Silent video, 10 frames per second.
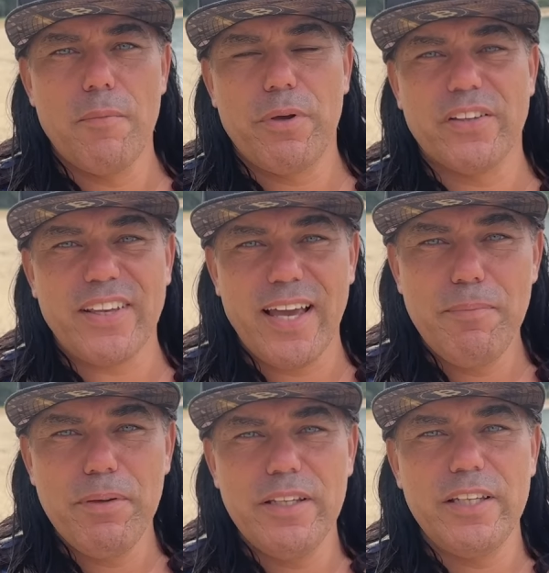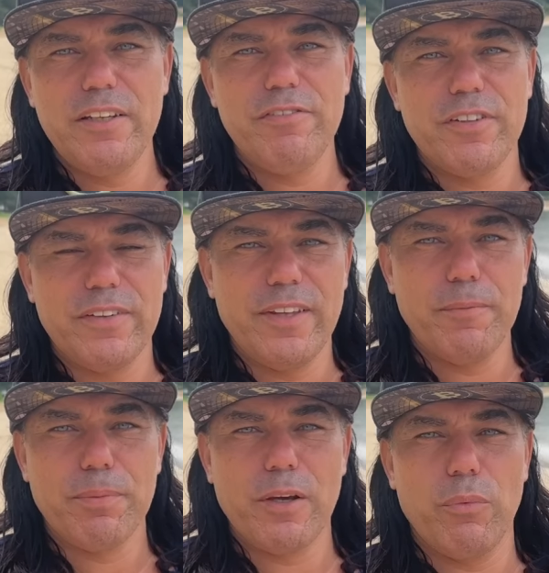Because I believe the
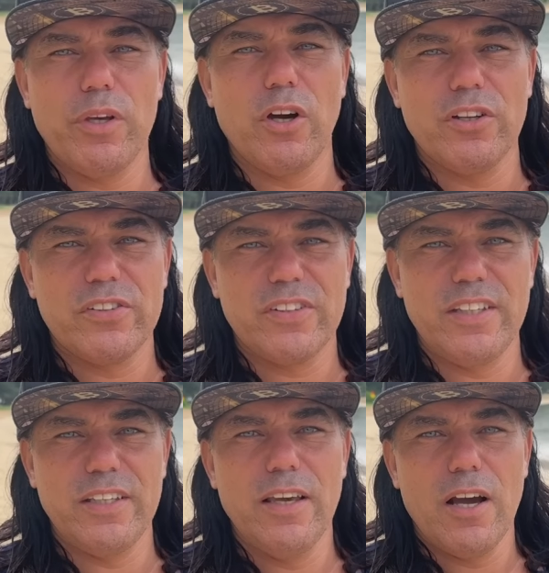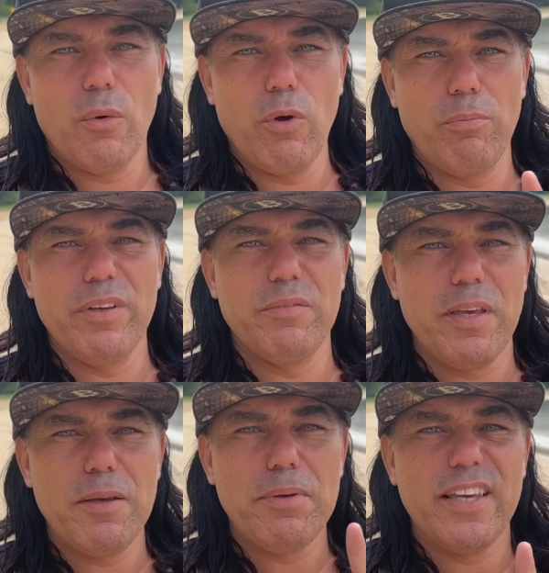dip that we're gonna see will be
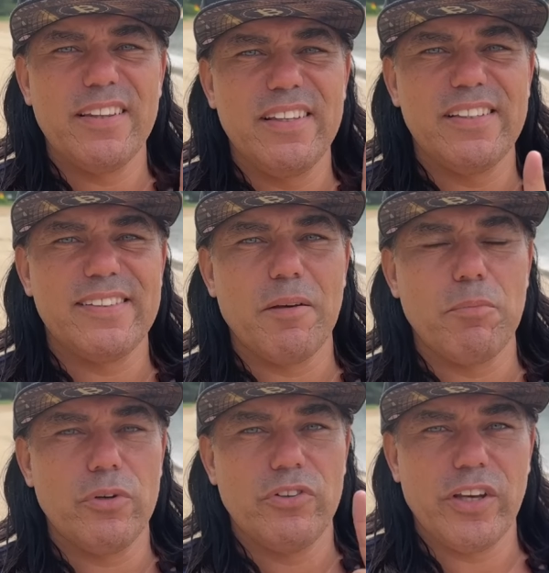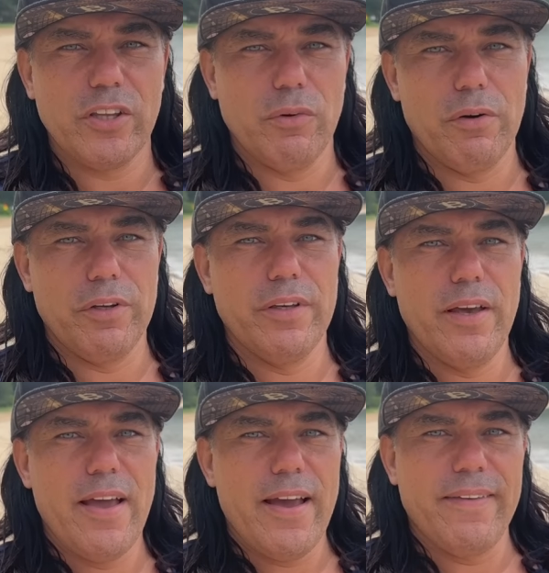maybe in December, January,
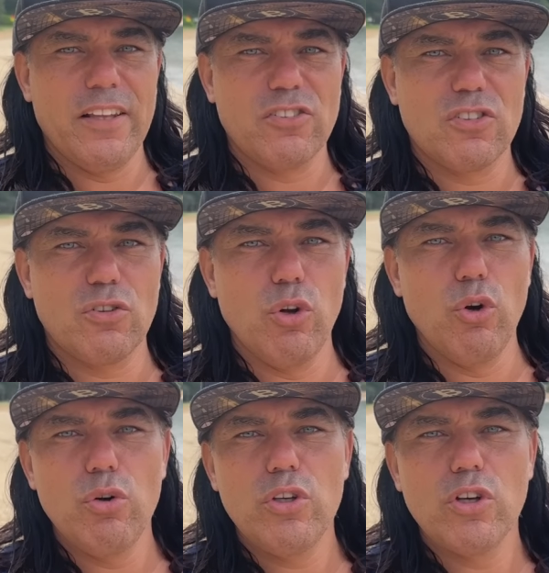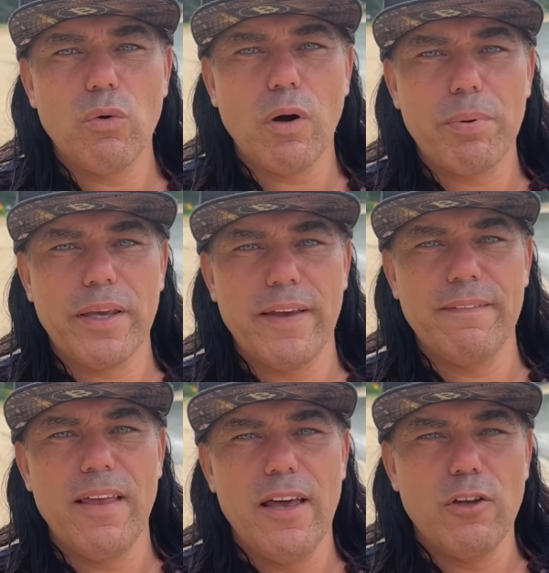and then slowly go up
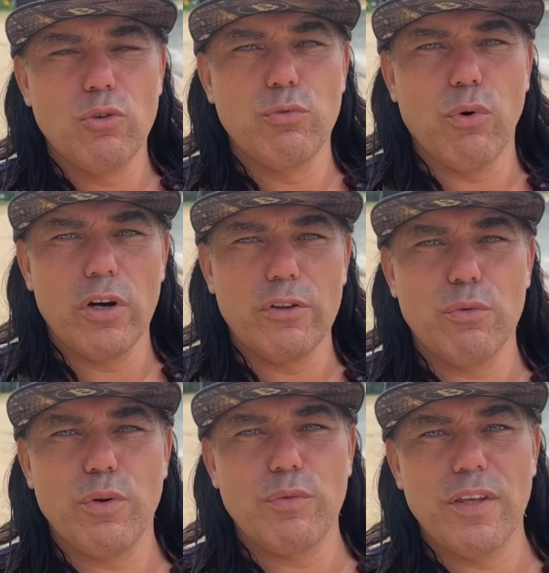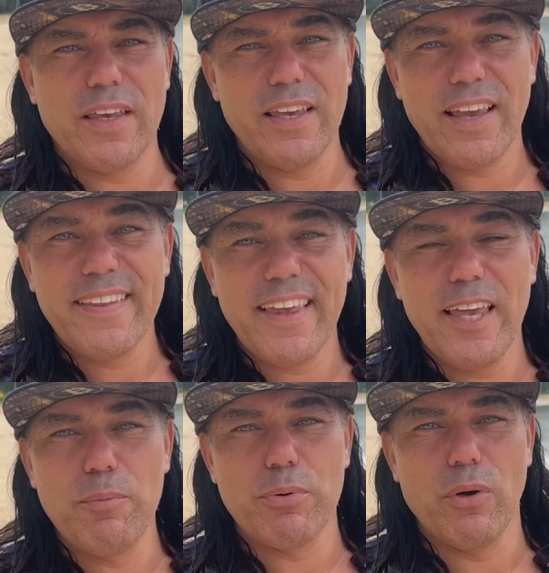again to 40 to 50k in
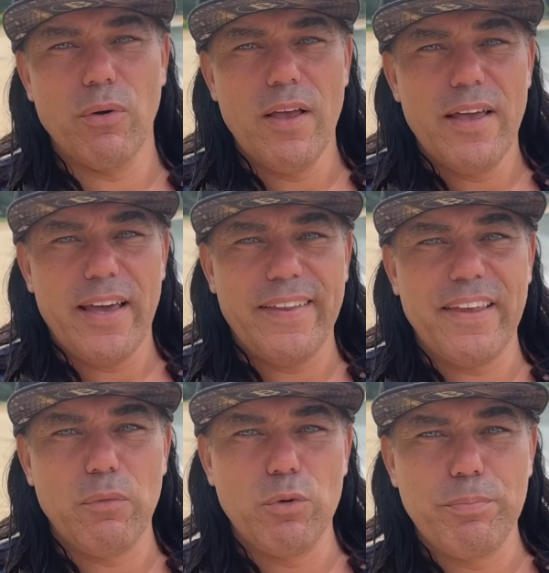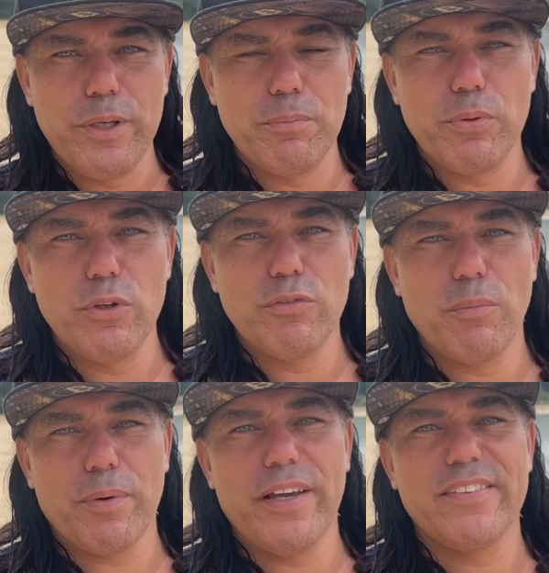April, and that would be a beautiful
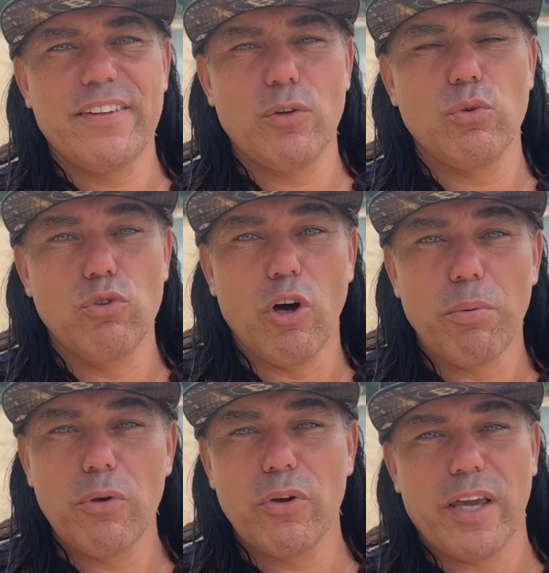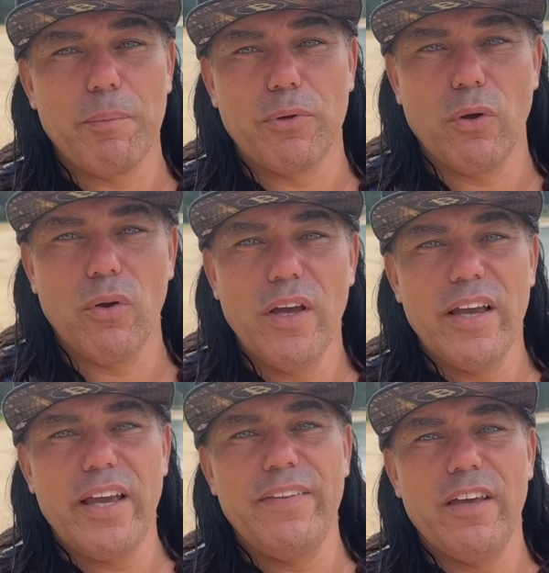price still to double your capital
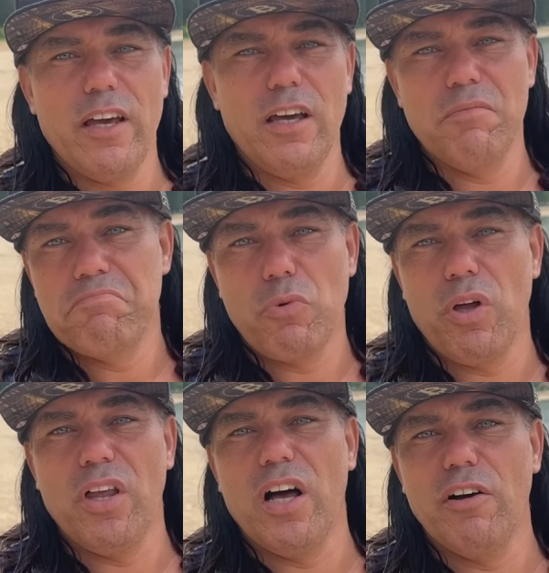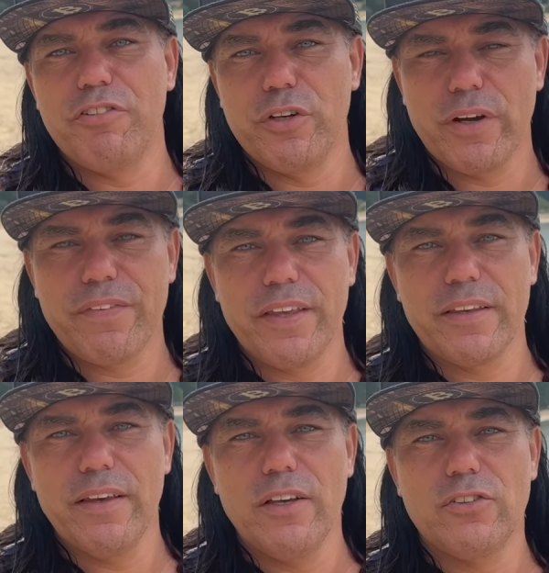in 1.5 years, I
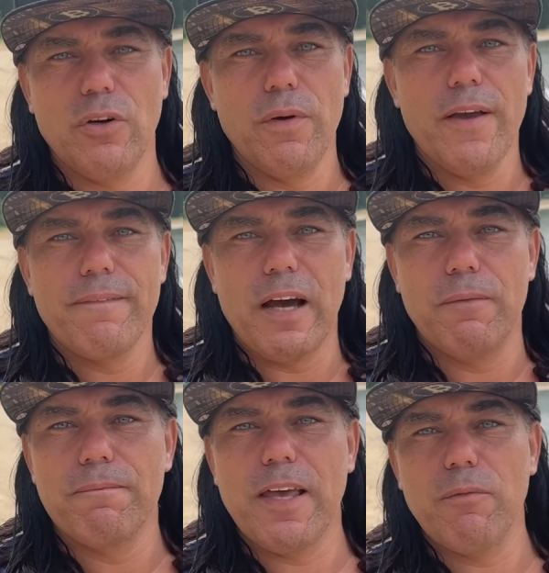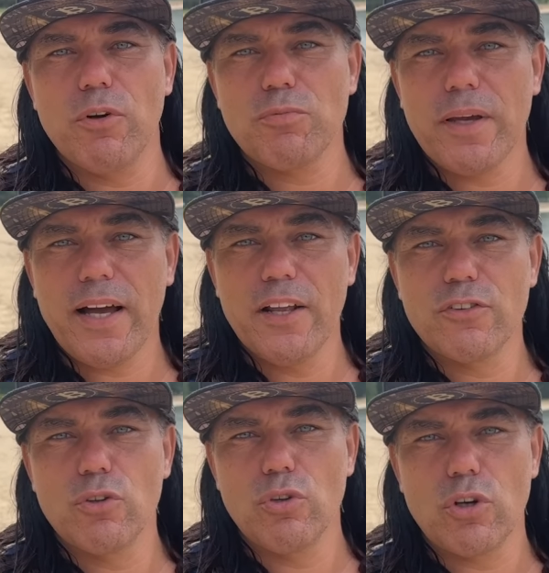think. So now that was my
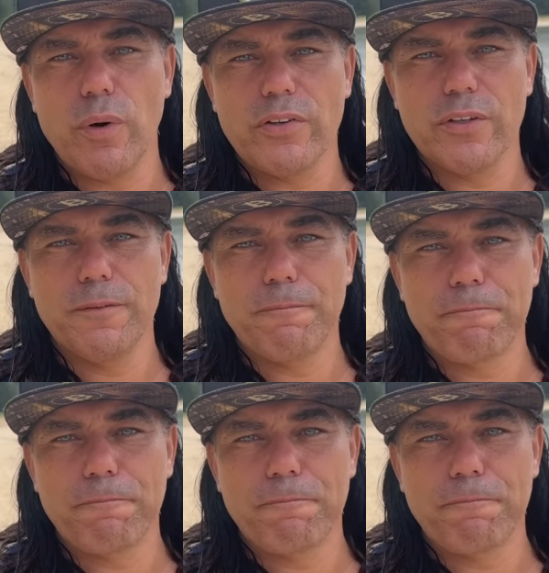answer to your question.